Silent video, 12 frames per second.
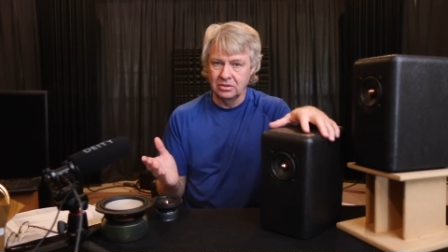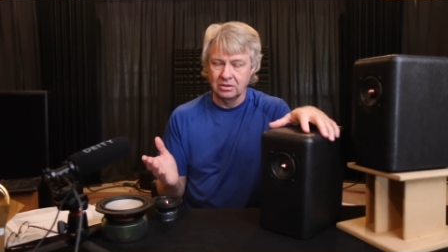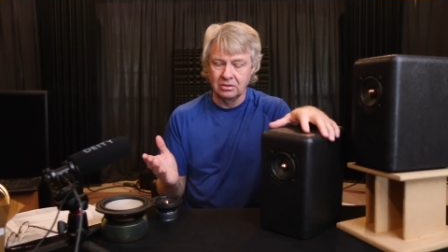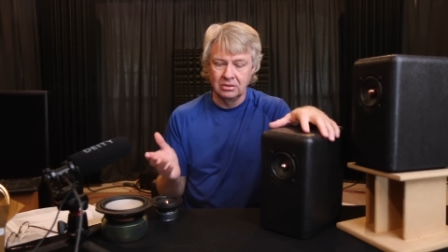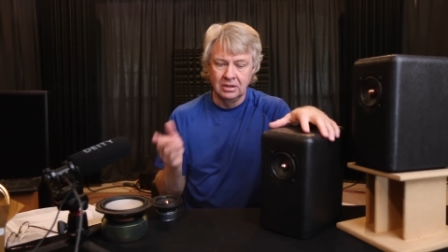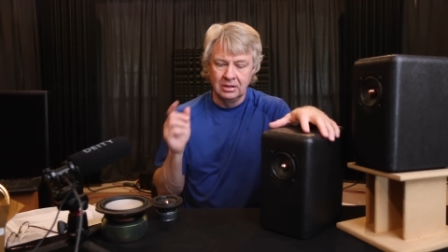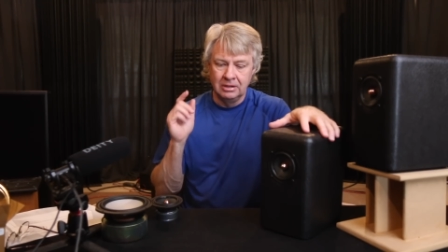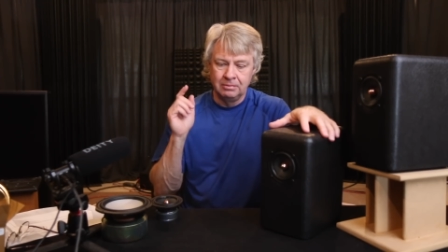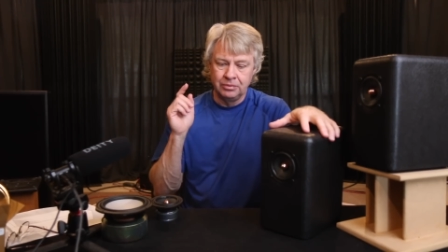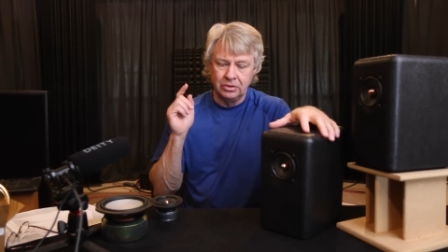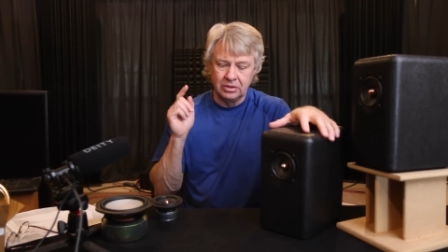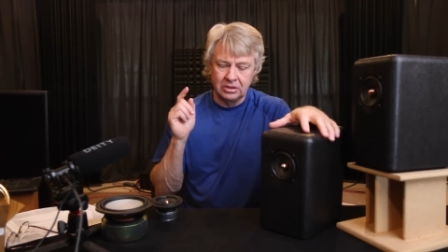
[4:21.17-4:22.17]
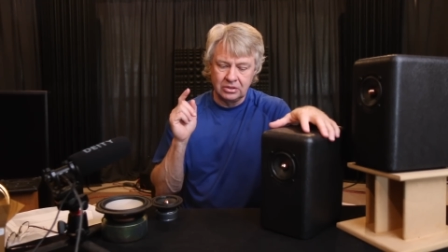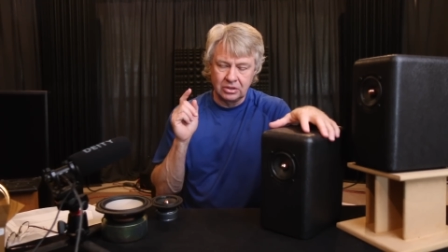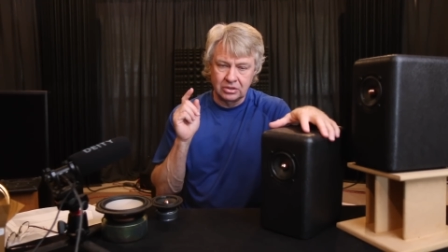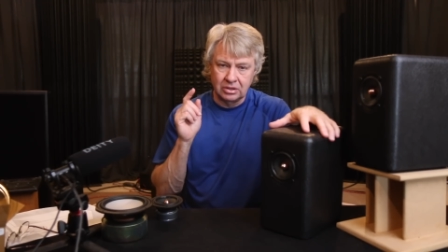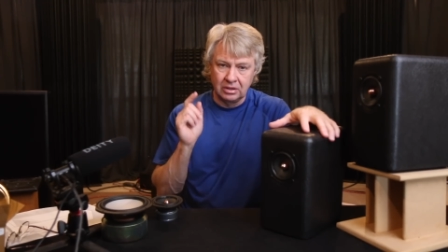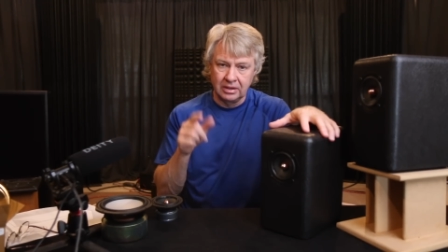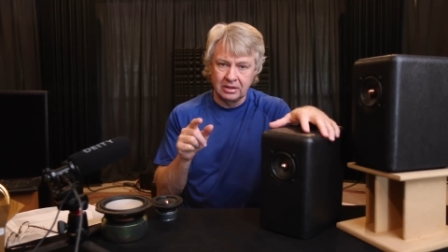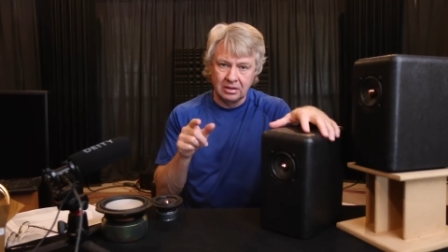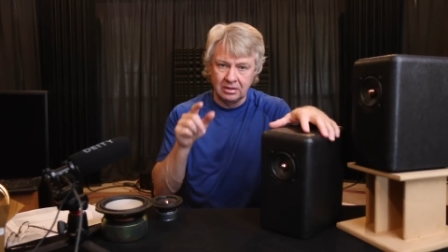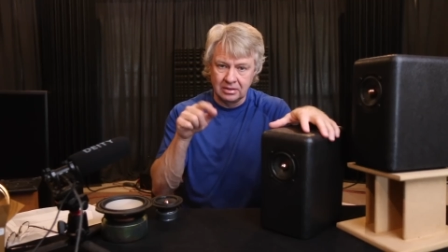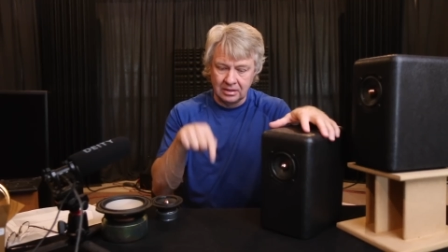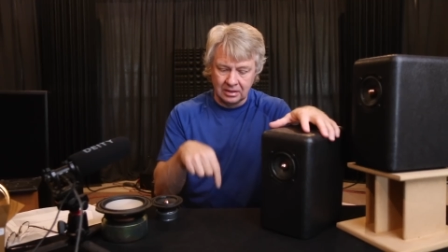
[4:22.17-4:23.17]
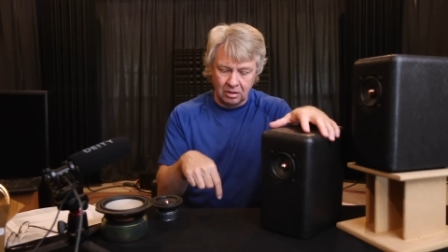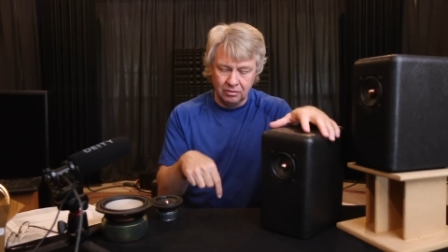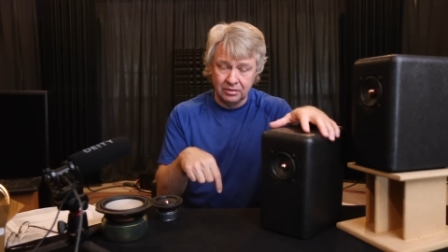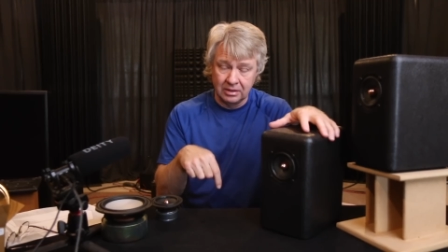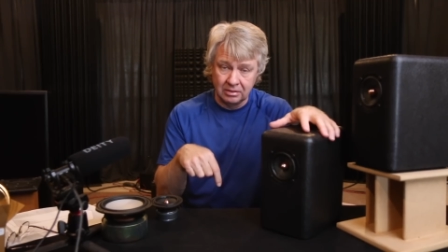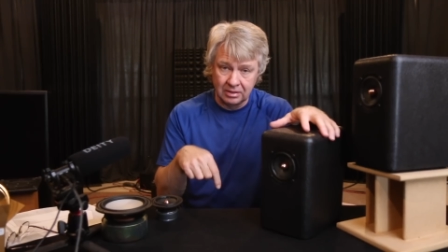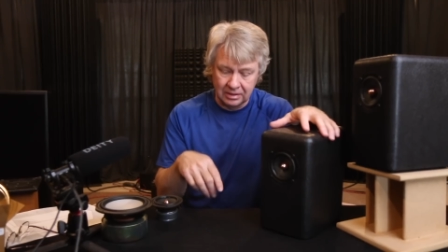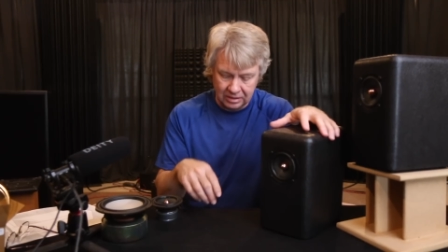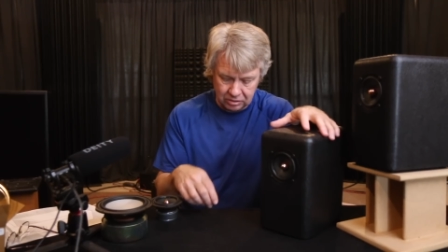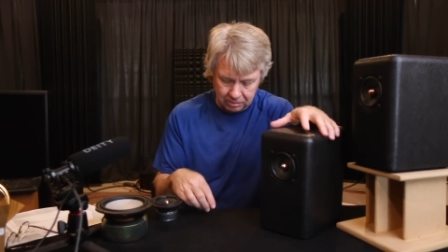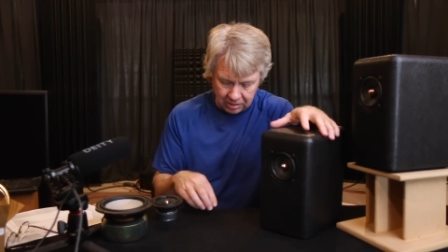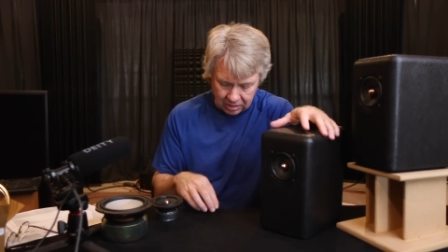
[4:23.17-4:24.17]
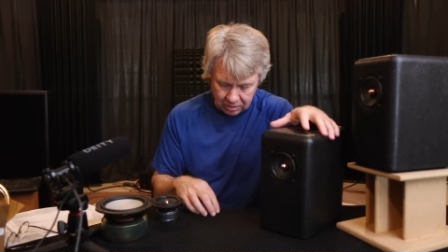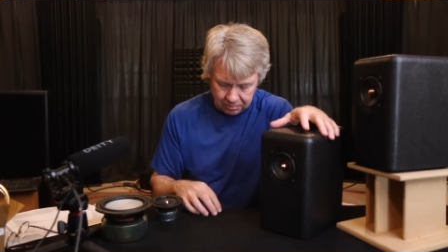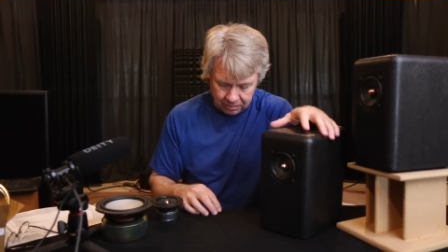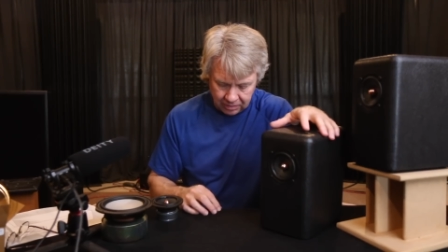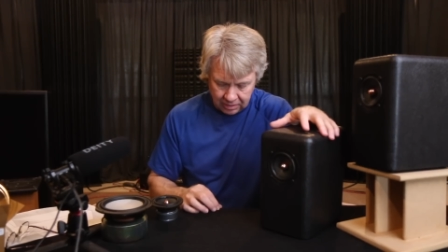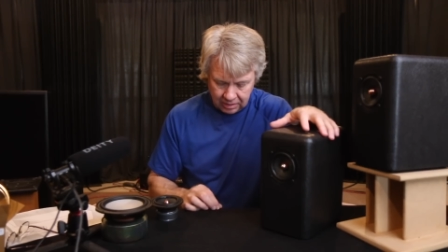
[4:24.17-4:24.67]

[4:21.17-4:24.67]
So you can just click on the, hopefully on the links below,